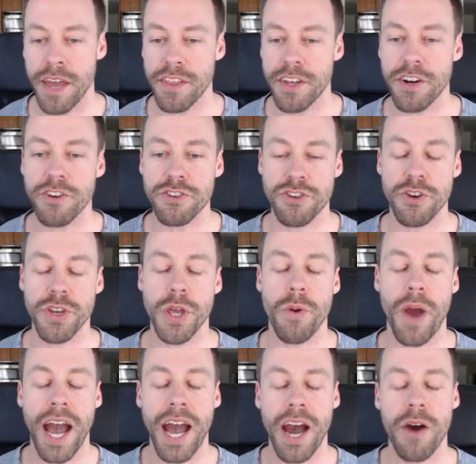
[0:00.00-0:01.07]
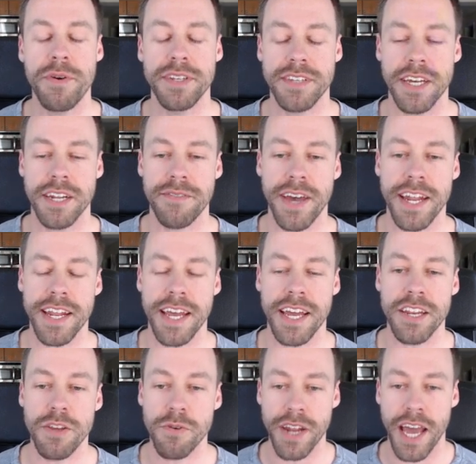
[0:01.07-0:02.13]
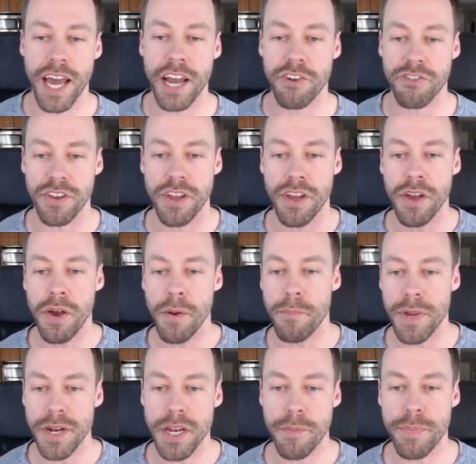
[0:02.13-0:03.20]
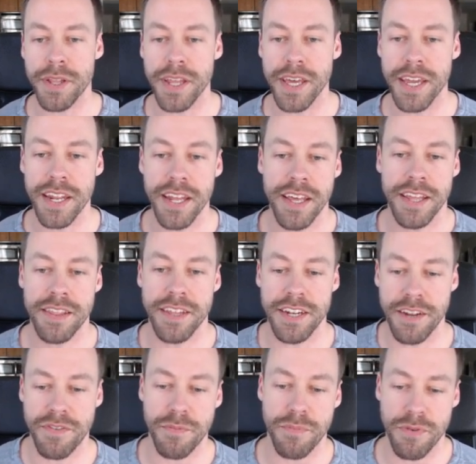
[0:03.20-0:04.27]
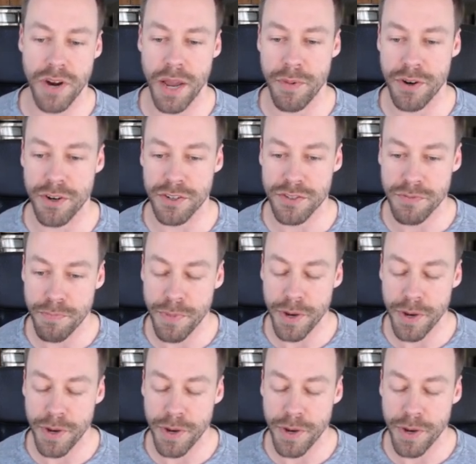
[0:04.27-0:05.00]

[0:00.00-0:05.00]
and then I'll show you how inside of N8N you could actually manipulate the different parameters.